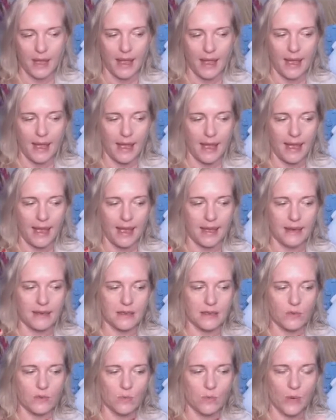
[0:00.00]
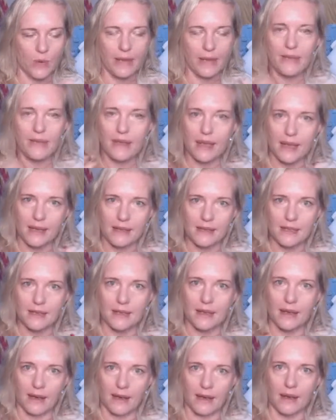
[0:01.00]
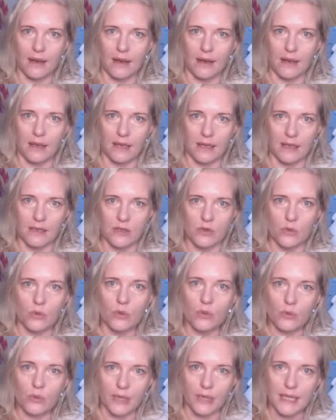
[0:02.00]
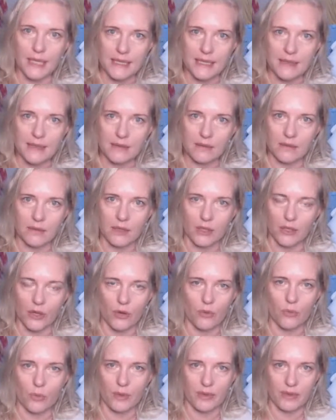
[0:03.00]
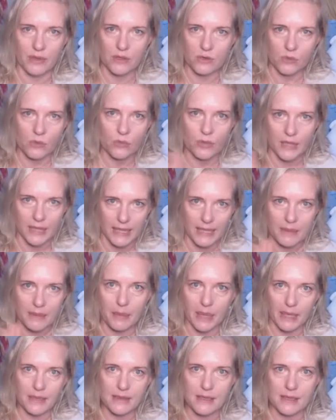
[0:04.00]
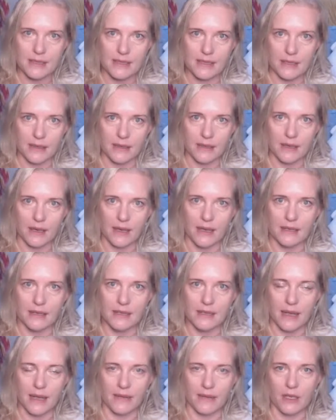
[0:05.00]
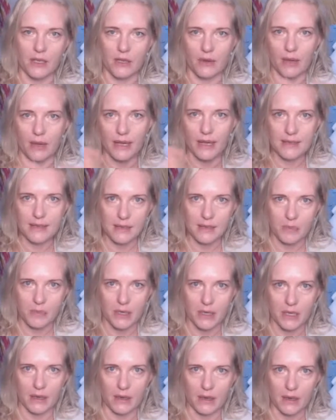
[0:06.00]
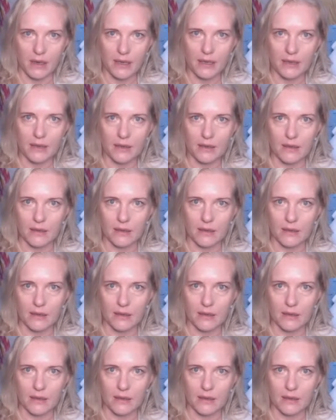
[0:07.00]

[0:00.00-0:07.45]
And when that gut lining is already, when there's already imbalances in the gut, and then you add something like